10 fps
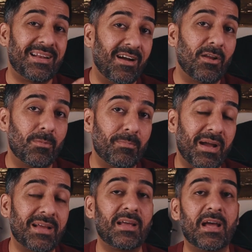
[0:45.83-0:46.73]
at Isle of
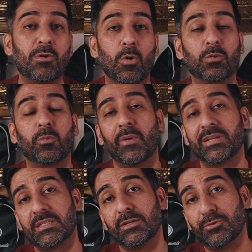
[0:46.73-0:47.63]
Man and
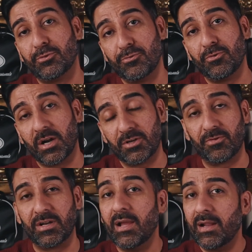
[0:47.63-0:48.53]
Northwest
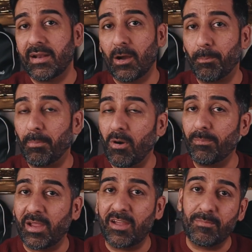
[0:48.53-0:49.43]
200. Now,
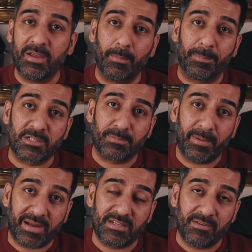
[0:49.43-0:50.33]
Bob gave me a
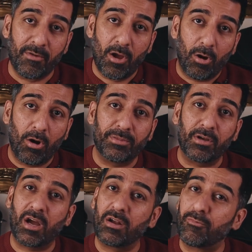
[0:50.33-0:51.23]
perspective on
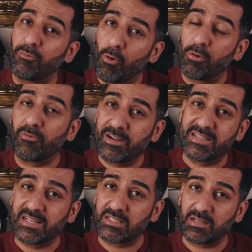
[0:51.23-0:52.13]
the kind of road
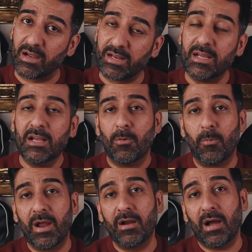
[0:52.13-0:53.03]
racing side,
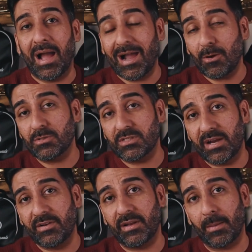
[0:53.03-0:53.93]
where how
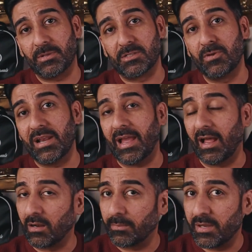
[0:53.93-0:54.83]
steering dampers really
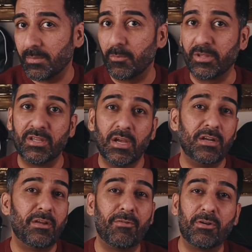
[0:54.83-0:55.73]
helped him with
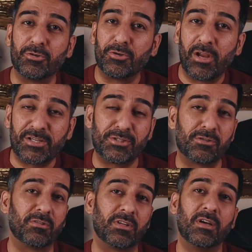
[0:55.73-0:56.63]
different
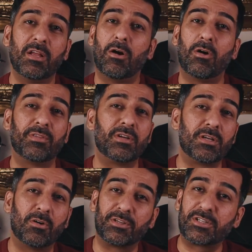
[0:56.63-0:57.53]
undulations on
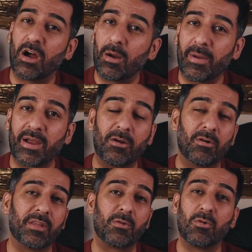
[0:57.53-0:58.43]
the tarmac,
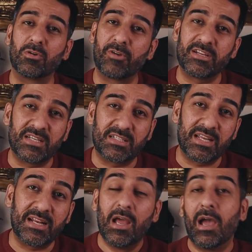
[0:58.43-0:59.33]
on the road racing
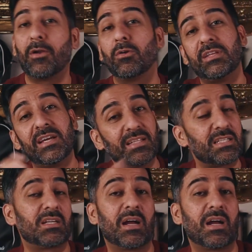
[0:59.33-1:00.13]
scene. And on the other